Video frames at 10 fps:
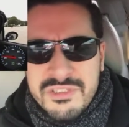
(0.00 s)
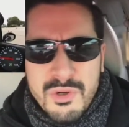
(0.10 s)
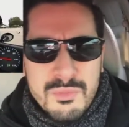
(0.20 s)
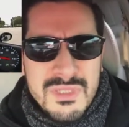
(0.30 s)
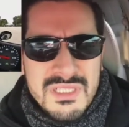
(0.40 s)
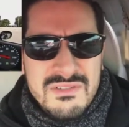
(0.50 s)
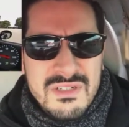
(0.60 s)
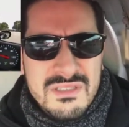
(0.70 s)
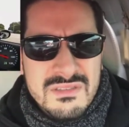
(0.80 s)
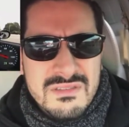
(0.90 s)
Sole
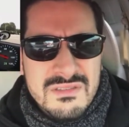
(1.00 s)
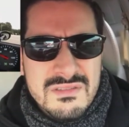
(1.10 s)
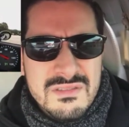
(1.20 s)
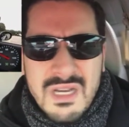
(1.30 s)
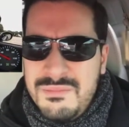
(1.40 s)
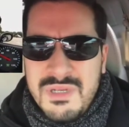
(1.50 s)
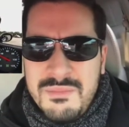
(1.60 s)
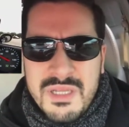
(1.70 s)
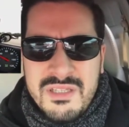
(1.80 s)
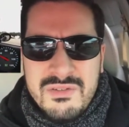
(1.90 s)
believer?
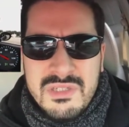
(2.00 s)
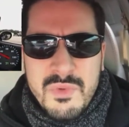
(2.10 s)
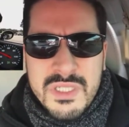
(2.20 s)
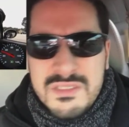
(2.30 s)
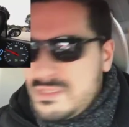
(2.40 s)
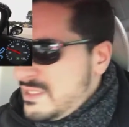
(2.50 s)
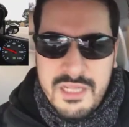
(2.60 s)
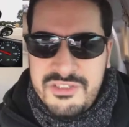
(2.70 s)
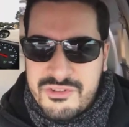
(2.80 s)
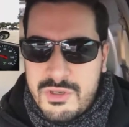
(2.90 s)
Am I the only one?
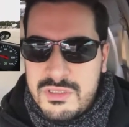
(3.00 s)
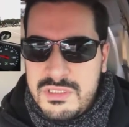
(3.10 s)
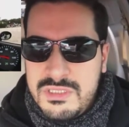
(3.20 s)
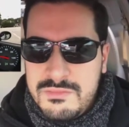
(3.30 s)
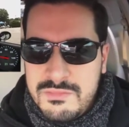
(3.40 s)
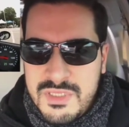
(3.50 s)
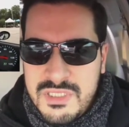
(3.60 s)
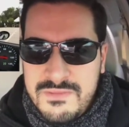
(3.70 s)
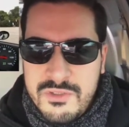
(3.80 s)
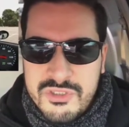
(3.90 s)
I strongly
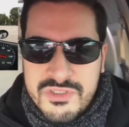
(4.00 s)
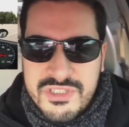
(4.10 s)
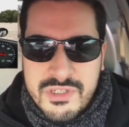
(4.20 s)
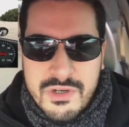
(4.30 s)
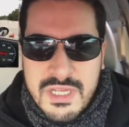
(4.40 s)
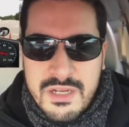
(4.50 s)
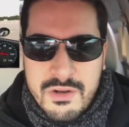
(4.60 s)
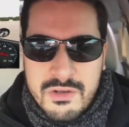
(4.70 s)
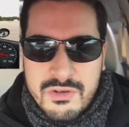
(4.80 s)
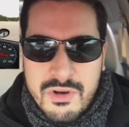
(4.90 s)
believe you should start at
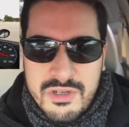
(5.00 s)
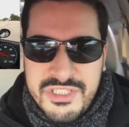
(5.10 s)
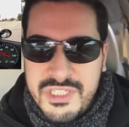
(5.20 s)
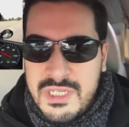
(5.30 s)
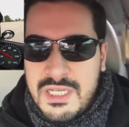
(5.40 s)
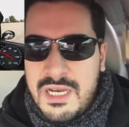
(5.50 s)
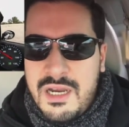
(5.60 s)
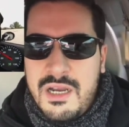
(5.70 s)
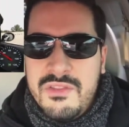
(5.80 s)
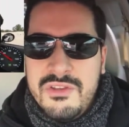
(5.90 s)
autocross.
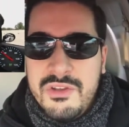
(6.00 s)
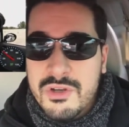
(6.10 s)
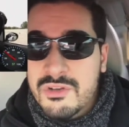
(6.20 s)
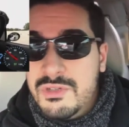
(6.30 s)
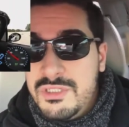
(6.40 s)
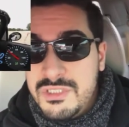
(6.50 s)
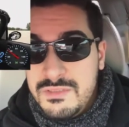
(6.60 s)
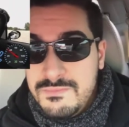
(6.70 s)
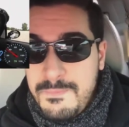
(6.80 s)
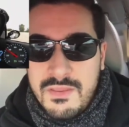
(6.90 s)
The New York
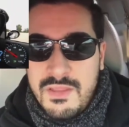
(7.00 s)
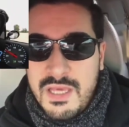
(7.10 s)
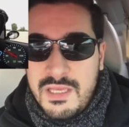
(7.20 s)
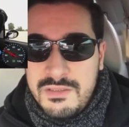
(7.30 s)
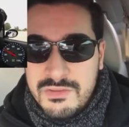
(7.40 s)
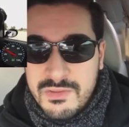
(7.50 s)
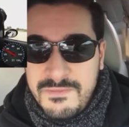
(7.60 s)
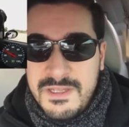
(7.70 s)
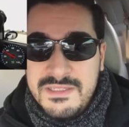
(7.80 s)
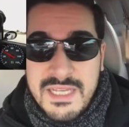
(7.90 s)
region, they do a
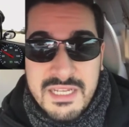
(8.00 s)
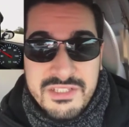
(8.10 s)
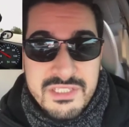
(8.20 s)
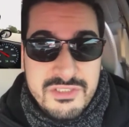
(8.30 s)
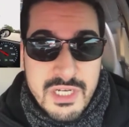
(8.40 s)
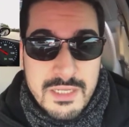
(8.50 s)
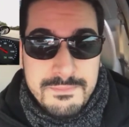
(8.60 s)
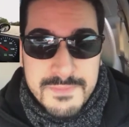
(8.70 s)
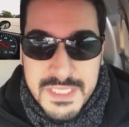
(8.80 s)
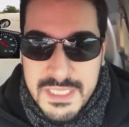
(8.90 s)
fantastic job.
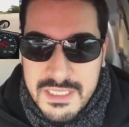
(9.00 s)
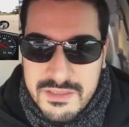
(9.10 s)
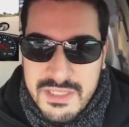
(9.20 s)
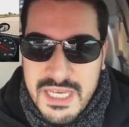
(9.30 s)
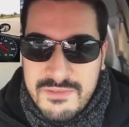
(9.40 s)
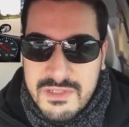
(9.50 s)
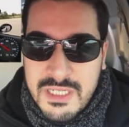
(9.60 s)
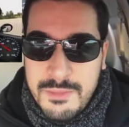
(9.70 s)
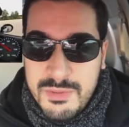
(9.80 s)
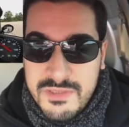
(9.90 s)
They have
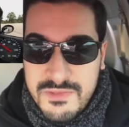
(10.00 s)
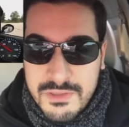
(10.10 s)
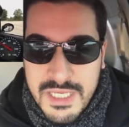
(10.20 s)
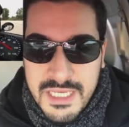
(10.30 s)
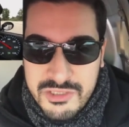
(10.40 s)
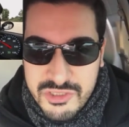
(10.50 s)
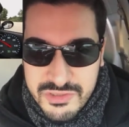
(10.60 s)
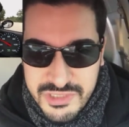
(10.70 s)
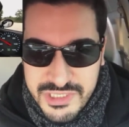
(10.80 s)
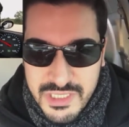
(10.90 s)
a couple of
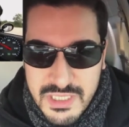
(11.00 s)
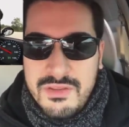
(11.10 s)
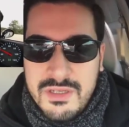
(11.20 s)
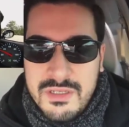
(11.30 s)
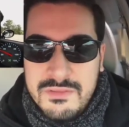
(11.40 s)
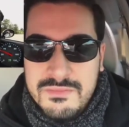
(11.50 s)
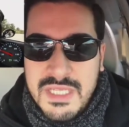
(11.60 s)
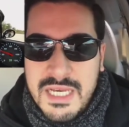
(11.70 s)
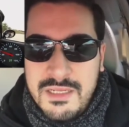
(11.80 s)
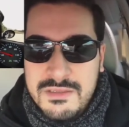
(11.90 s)
locations. The
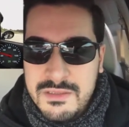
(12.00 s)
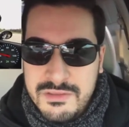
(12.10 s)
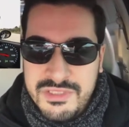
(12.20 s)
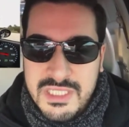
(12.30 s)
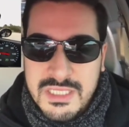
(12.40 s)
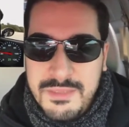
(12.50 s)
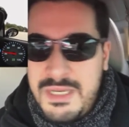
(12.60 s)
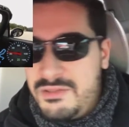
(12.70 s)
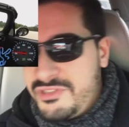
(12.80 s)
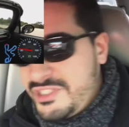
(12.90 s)
calendar is going to come
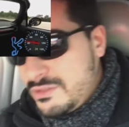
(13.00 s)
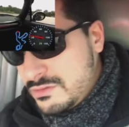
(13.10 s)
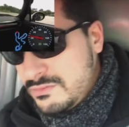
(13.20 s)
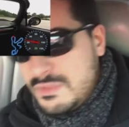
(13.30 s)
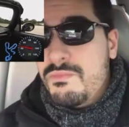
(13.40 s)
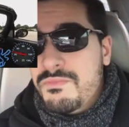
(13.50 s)
out soon.